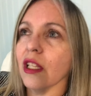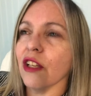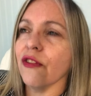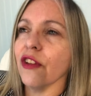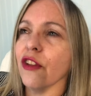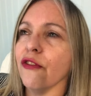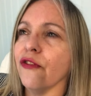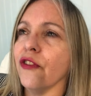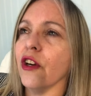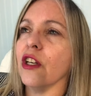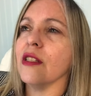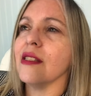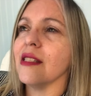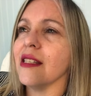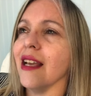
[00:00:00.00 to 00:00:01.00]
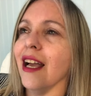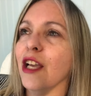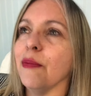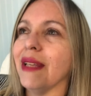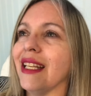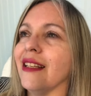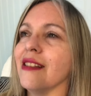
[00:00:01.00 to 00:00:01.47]
Like for the first
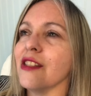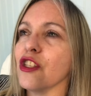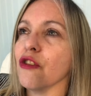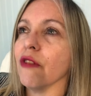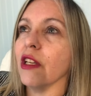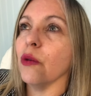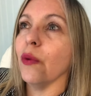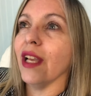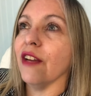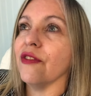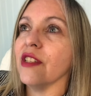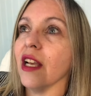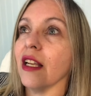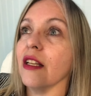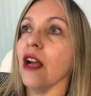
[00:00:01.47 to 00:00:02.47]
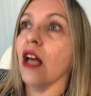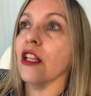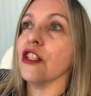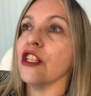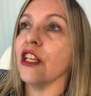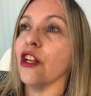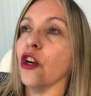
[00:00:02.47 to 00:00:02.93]
time in history, we have
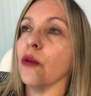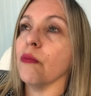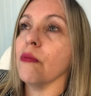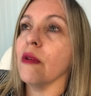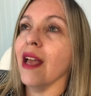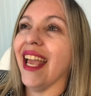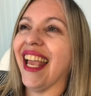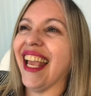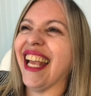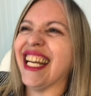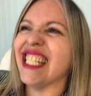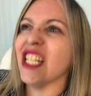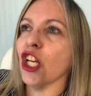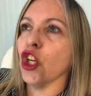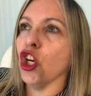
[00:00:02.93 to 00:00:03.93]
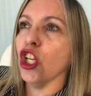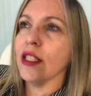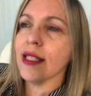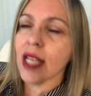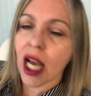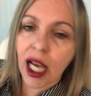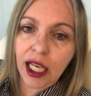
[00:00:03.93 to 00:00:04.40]
technology in our hand at all
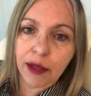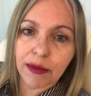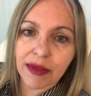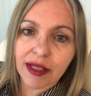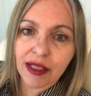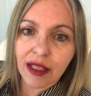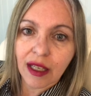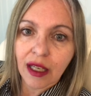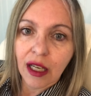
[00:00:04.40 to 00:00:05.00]
times.